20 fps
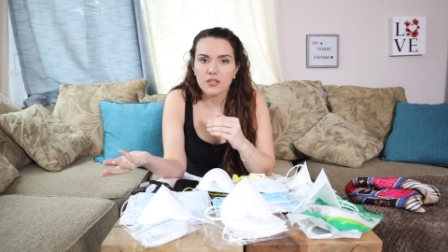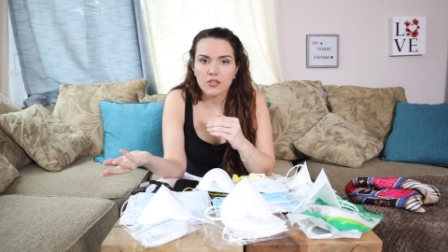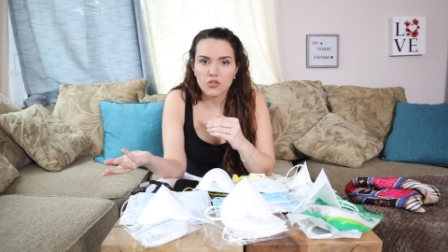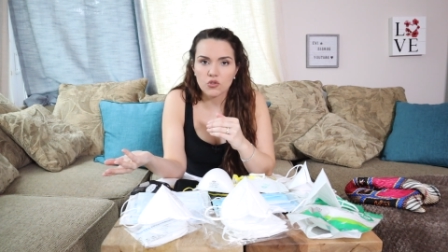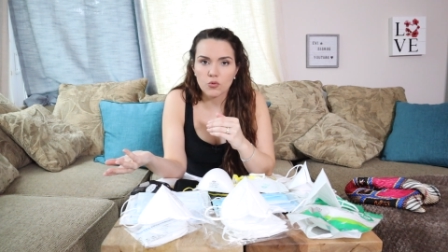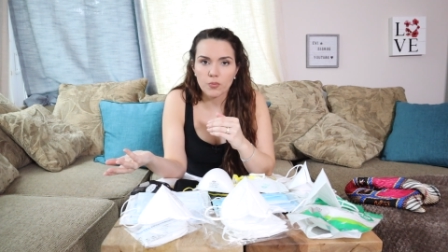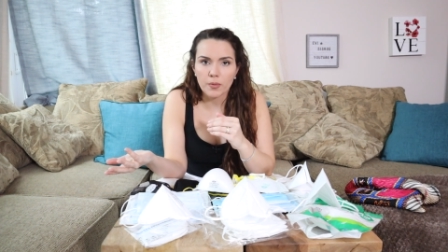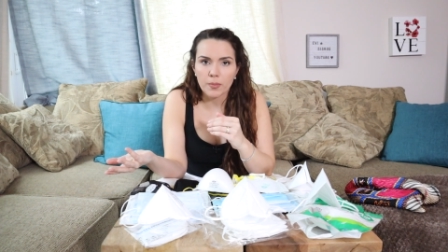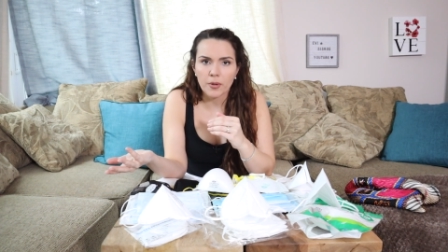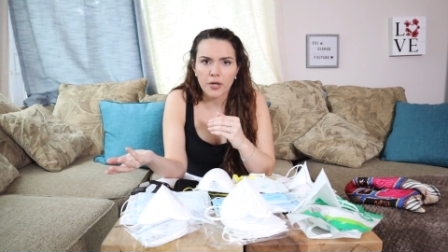to the
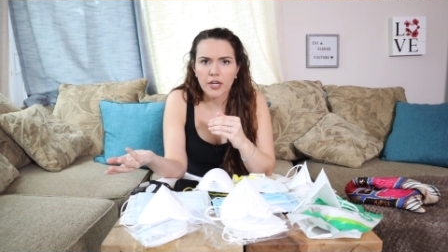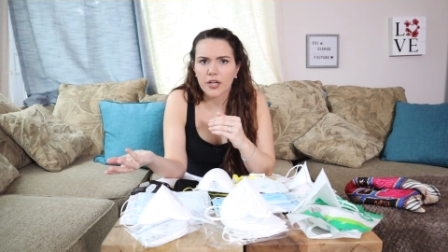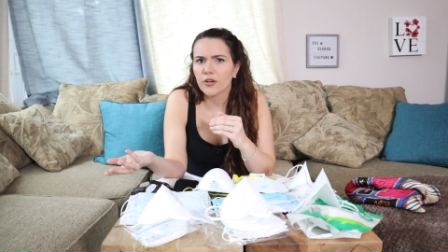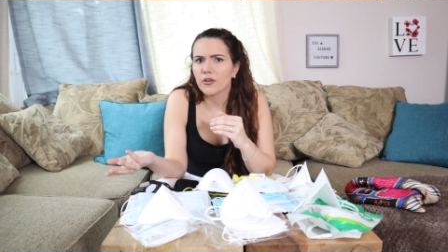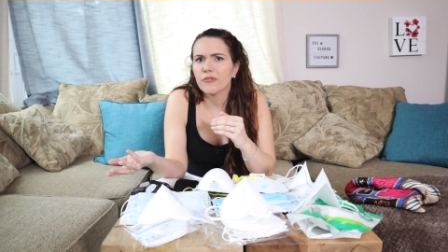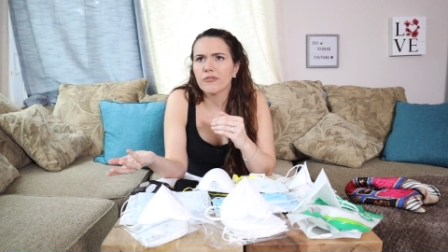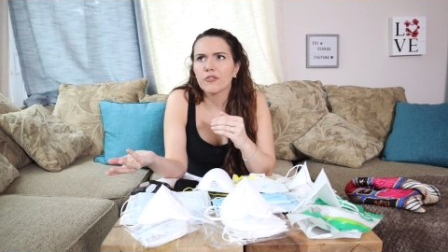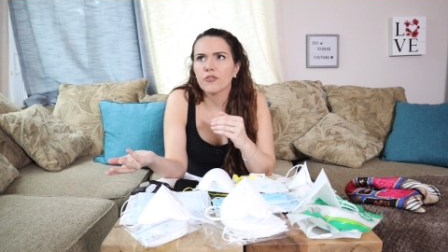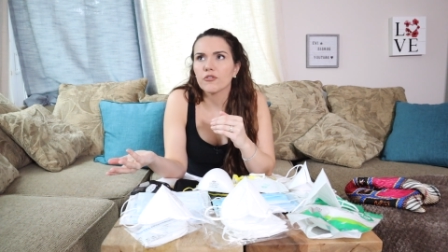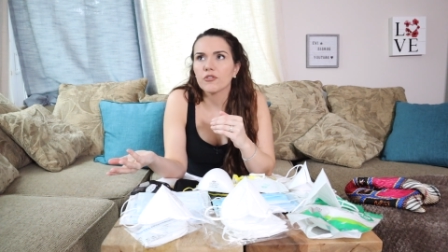
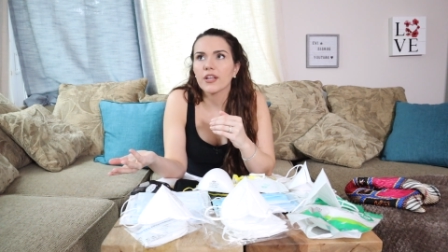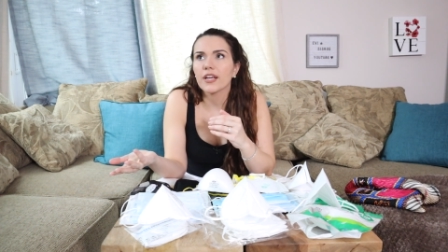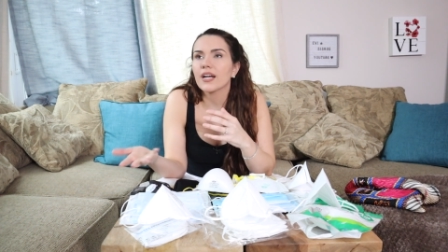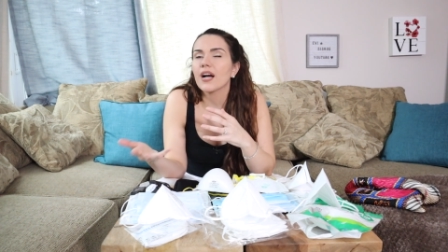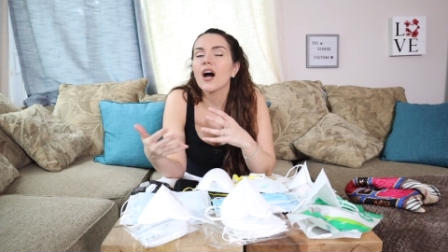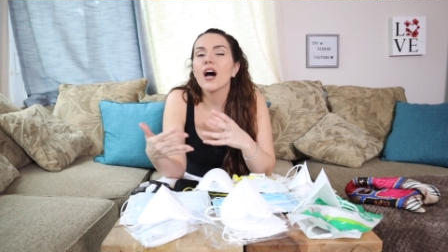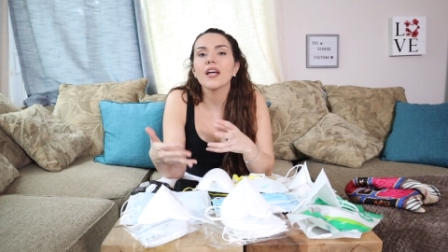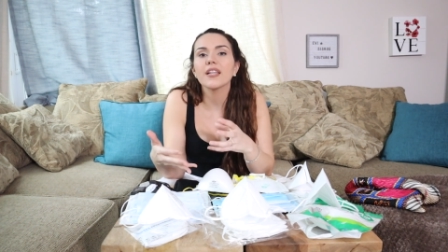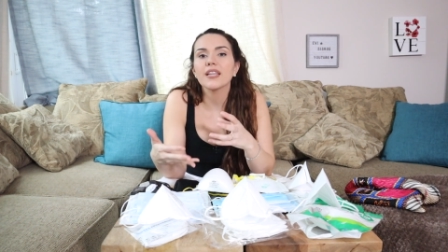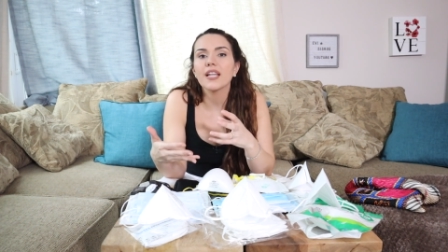supermarket if you're
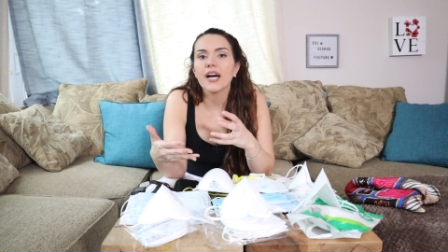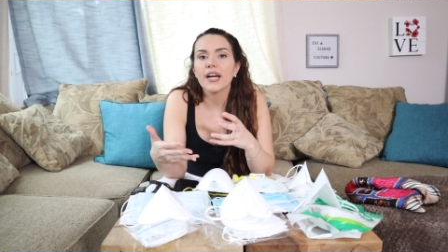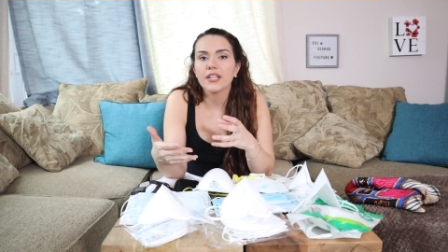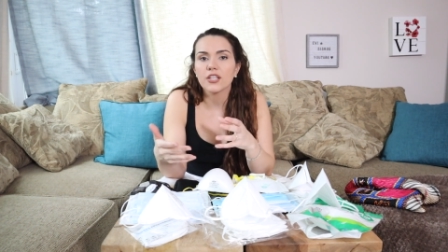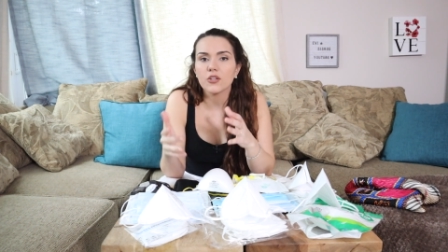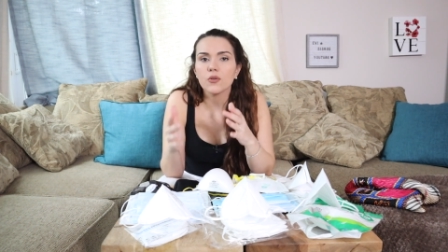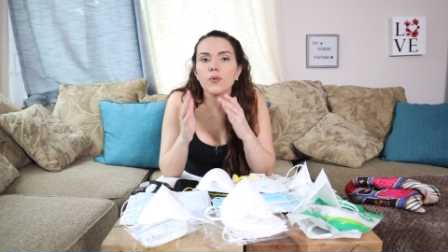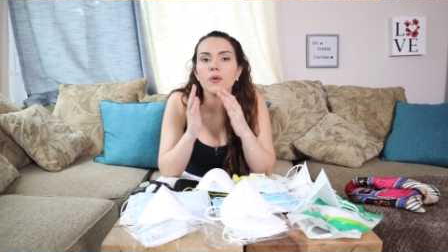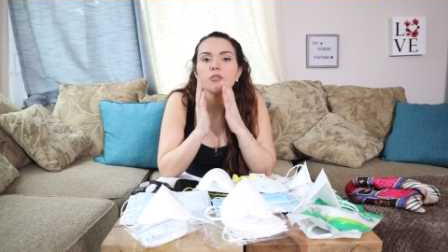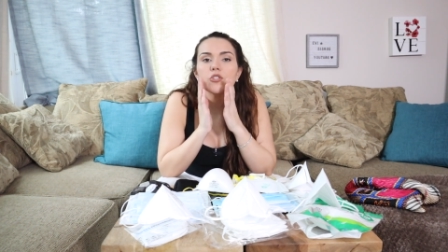like
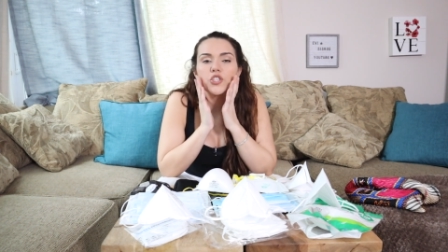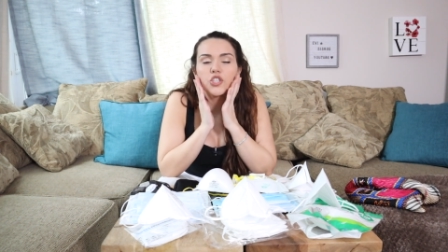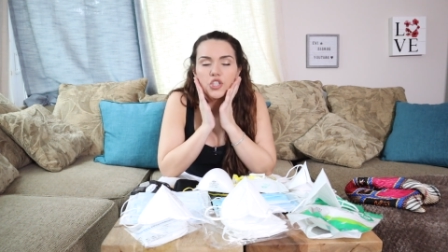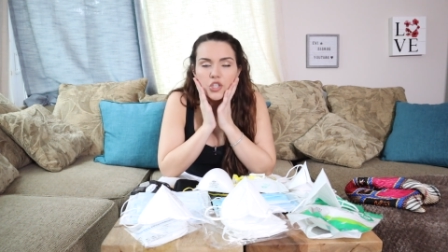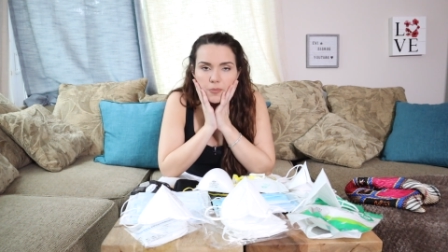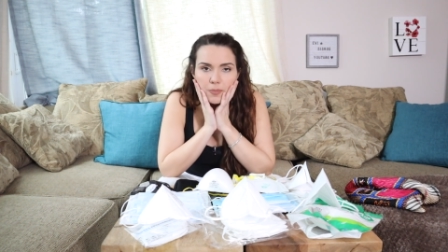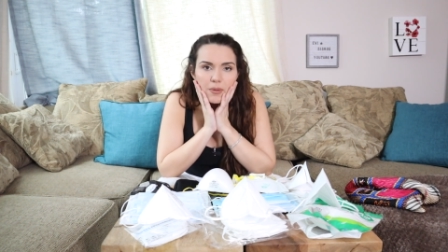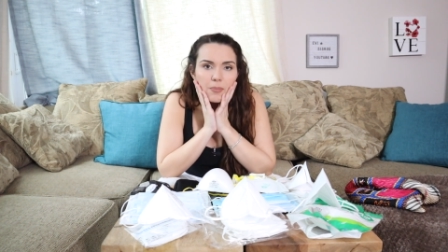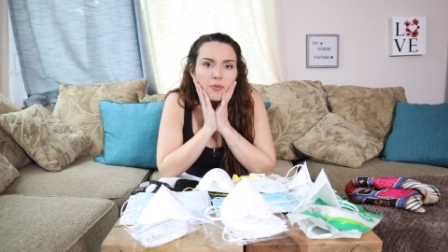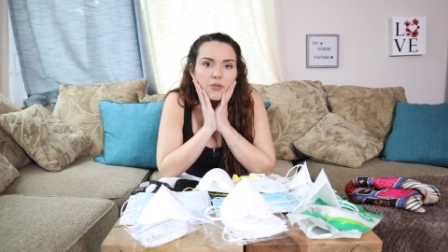online. You
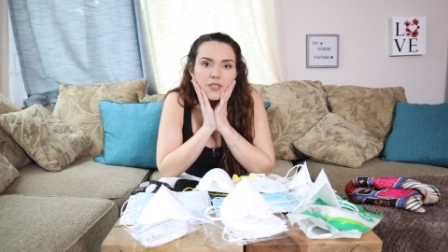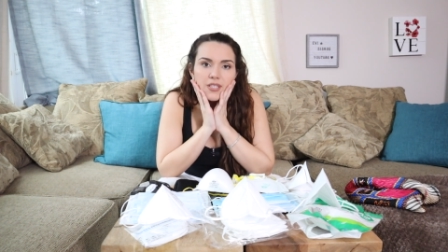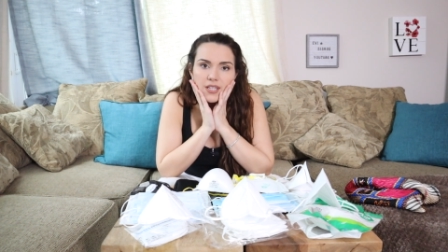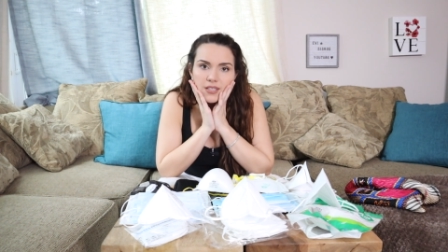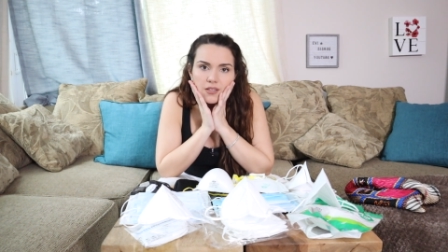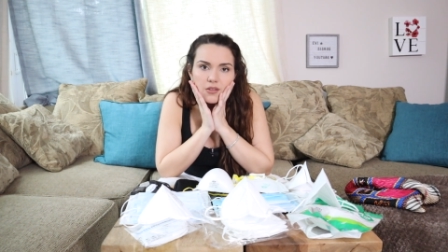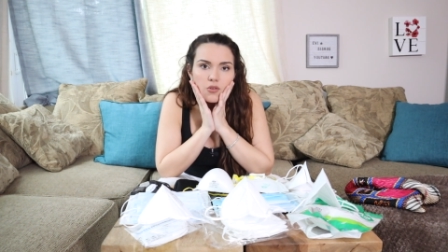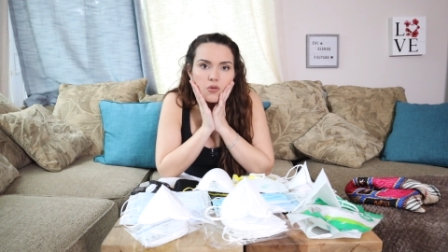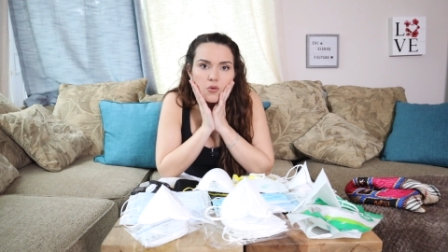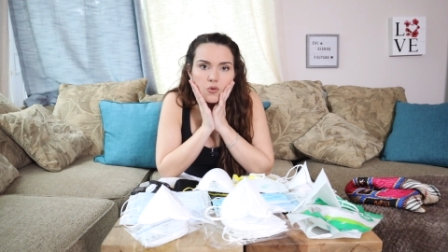should be
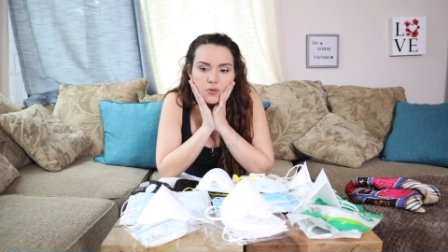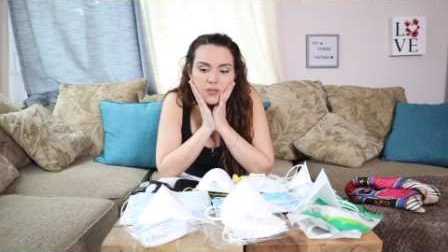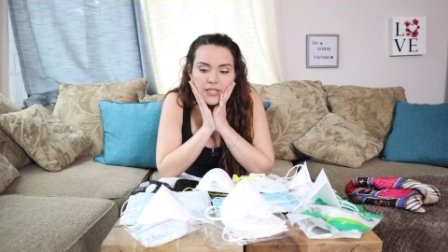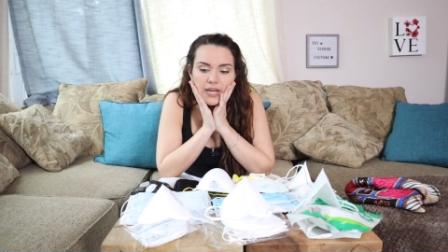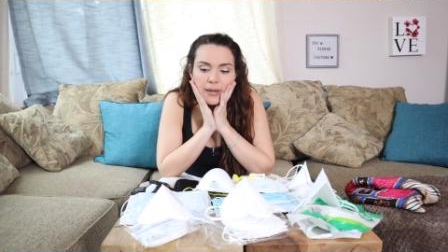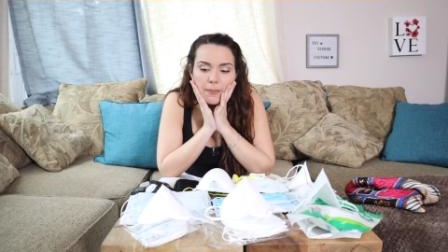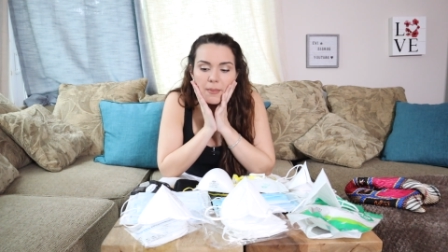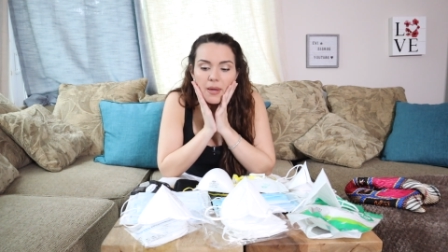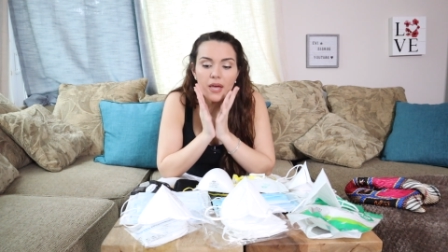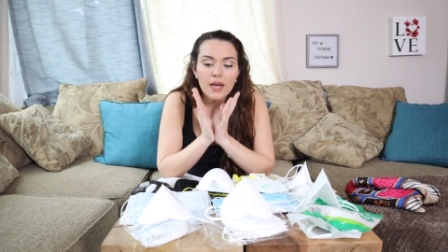protected the whole
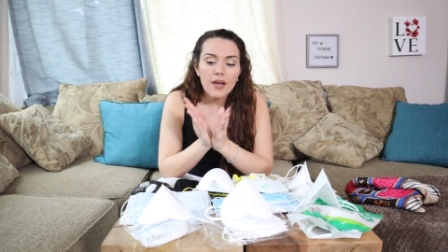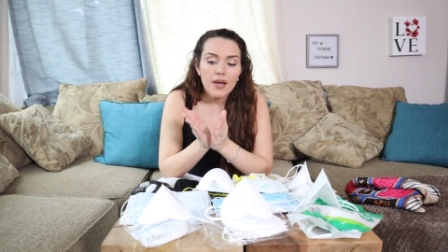time.